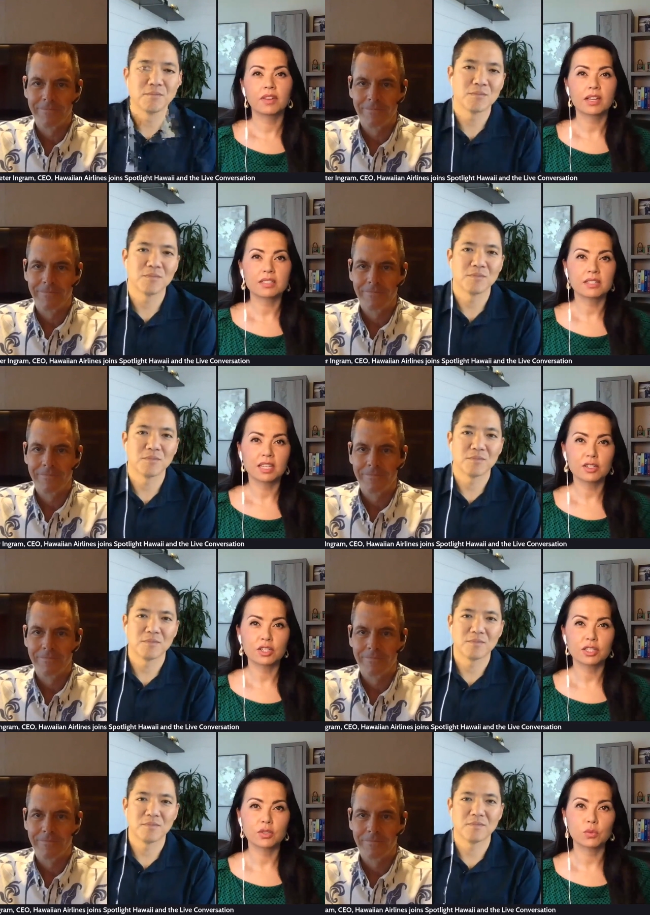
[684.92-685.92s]

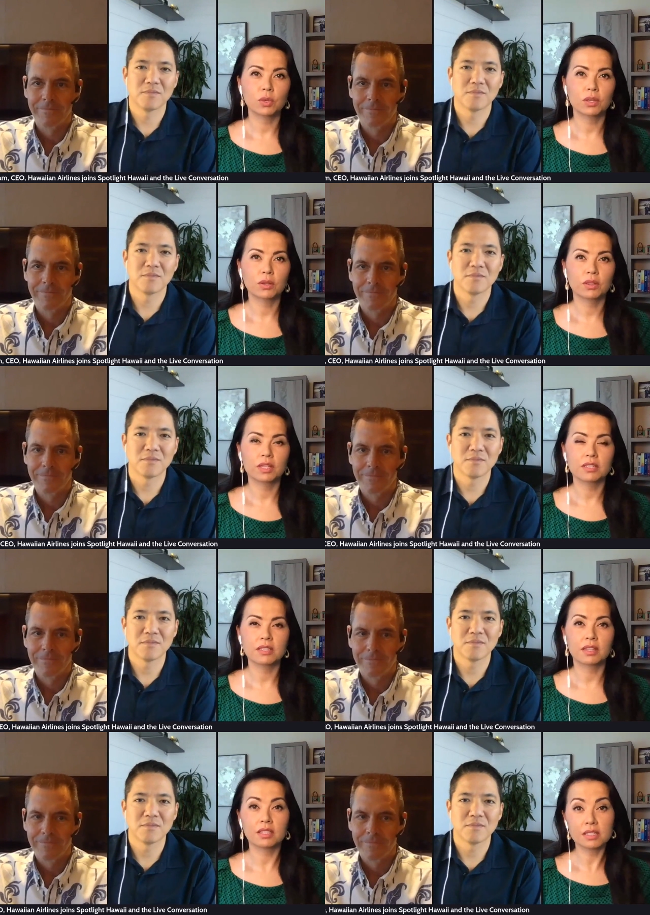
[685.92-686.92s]
Speaker 1: vaccinations, one of the
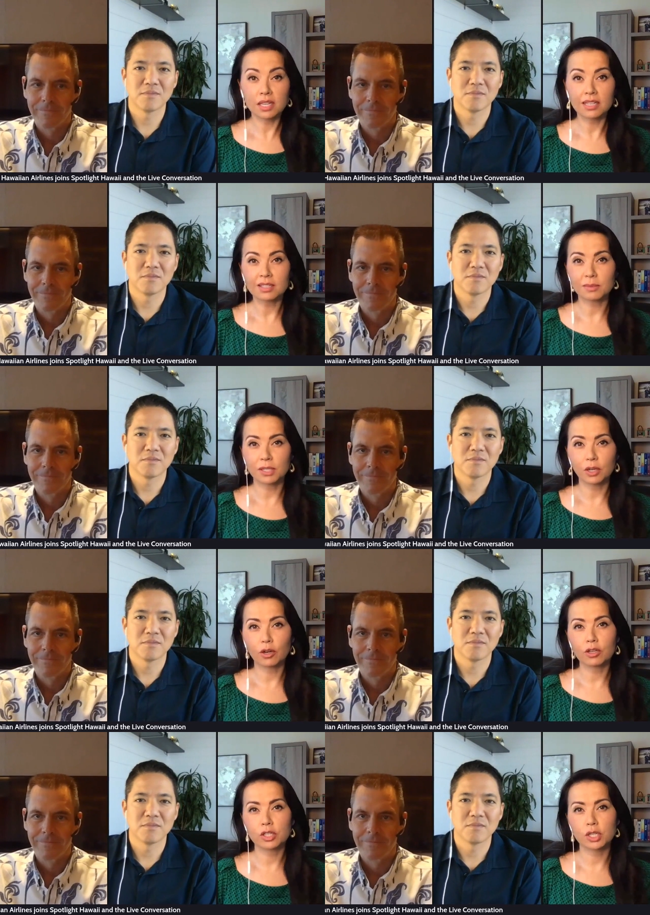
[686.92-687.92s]
things that the state has been
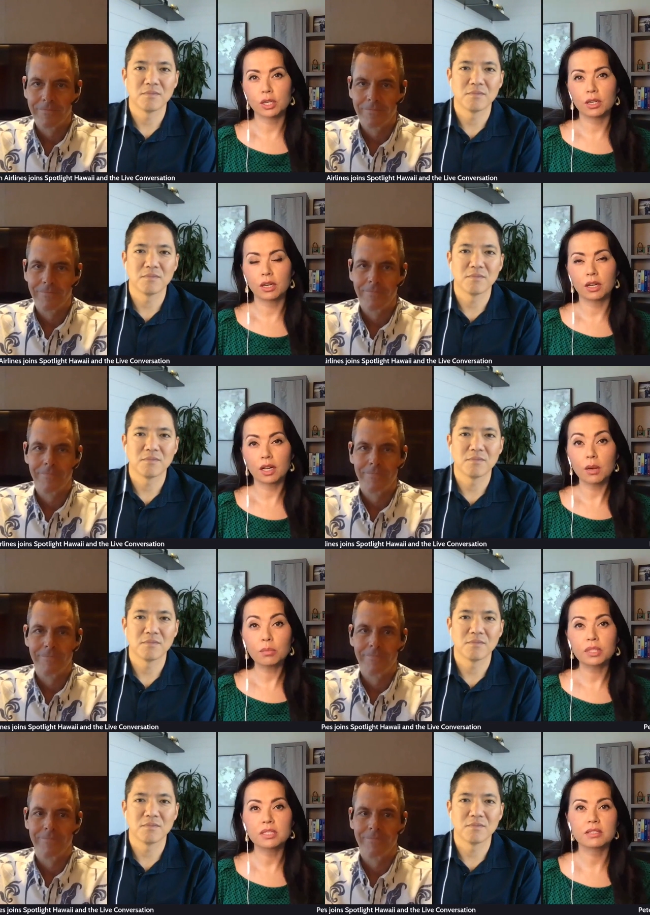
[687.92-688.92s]
encouraging uh,
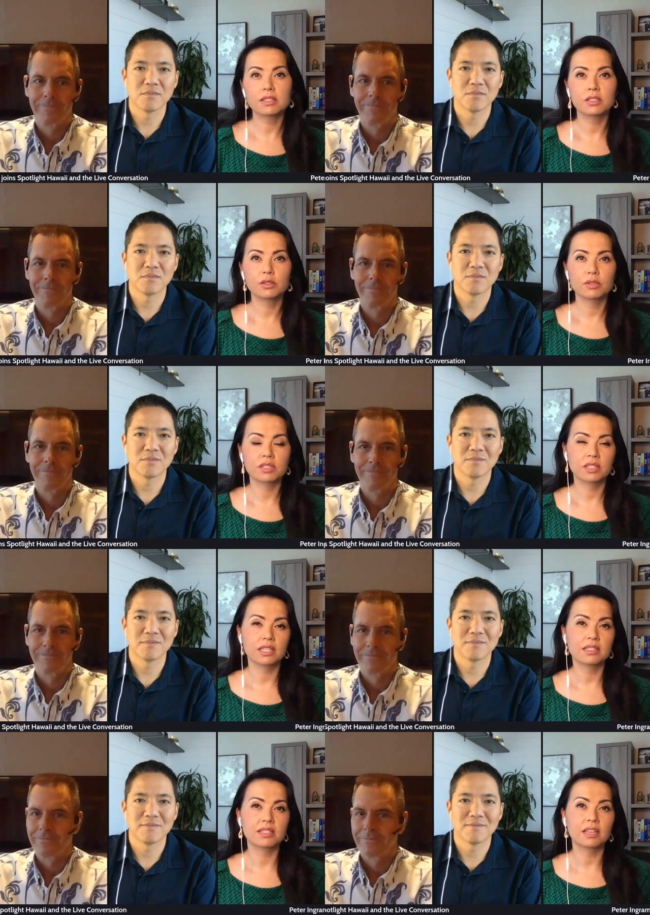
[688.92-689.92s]
companies to do is to
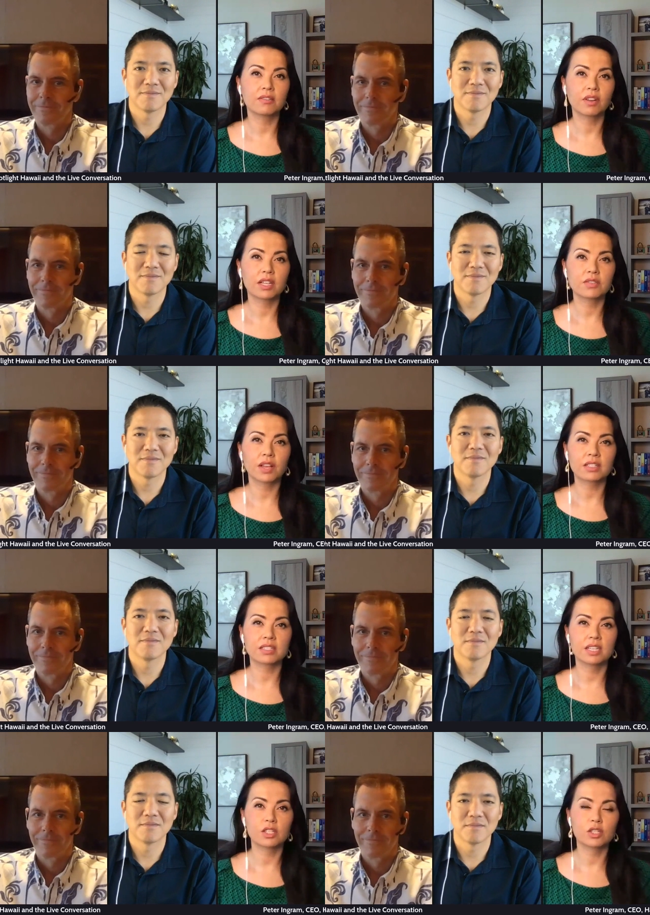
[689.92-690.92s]
incentivize
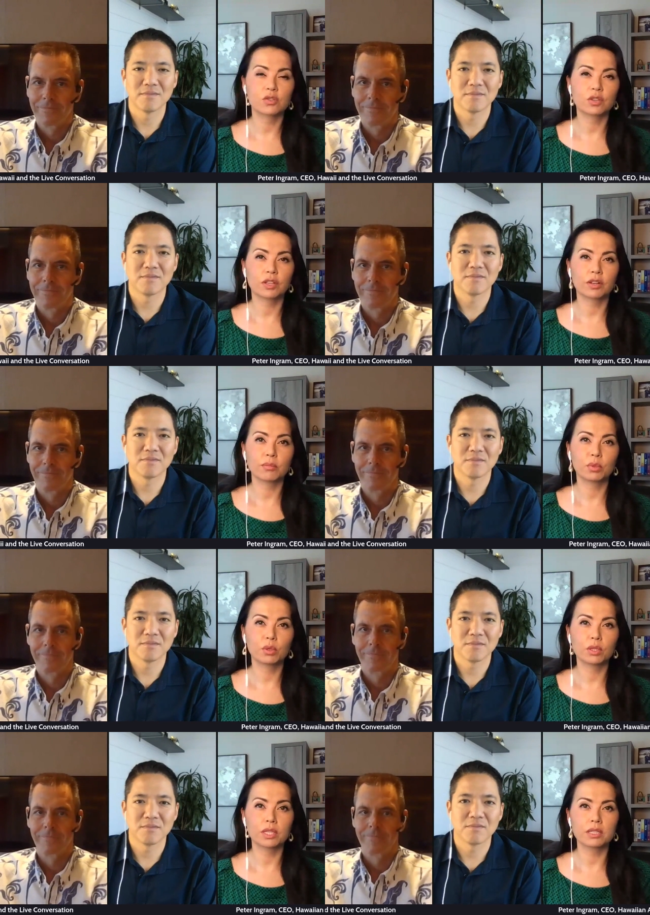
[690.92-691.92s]
vaccinations for their
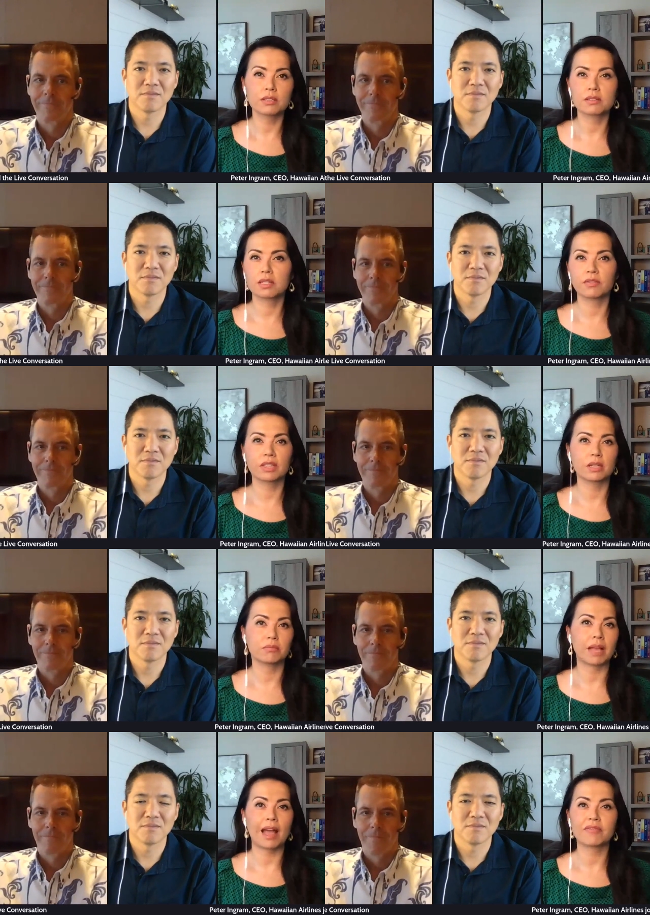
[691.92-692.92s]
employees, giving
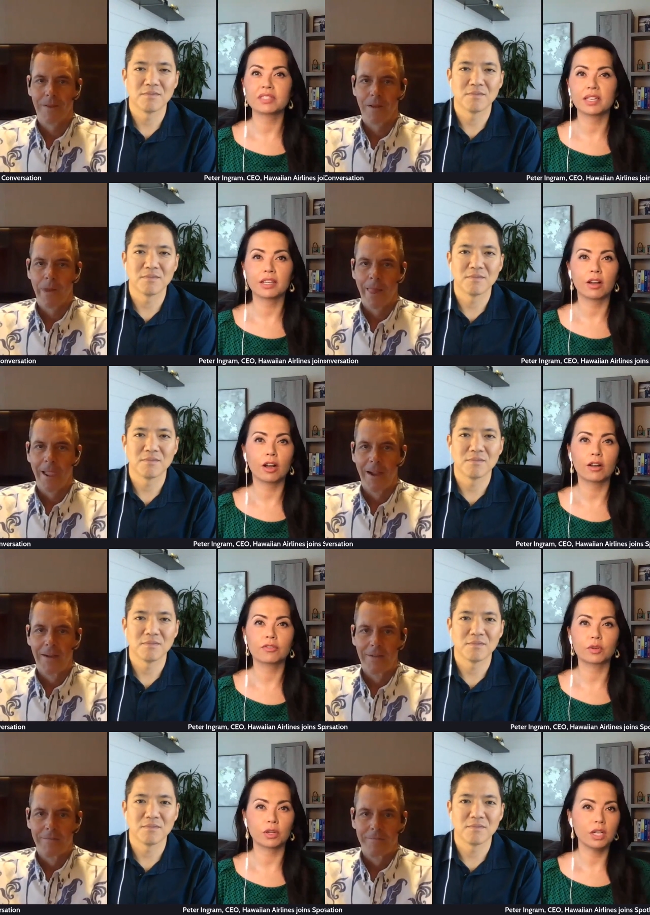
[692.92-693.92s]
them half a day
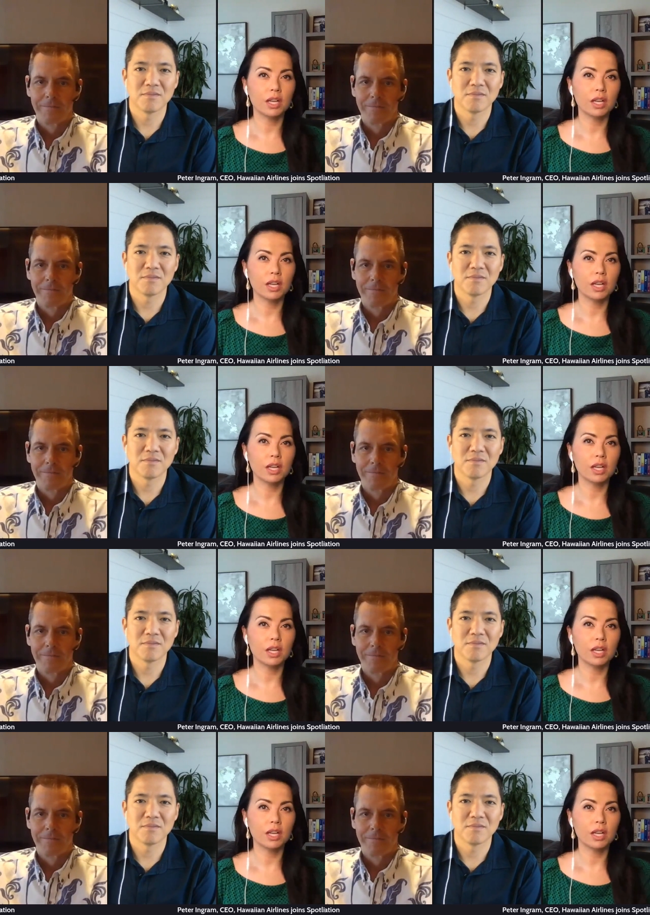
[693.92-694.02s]
off or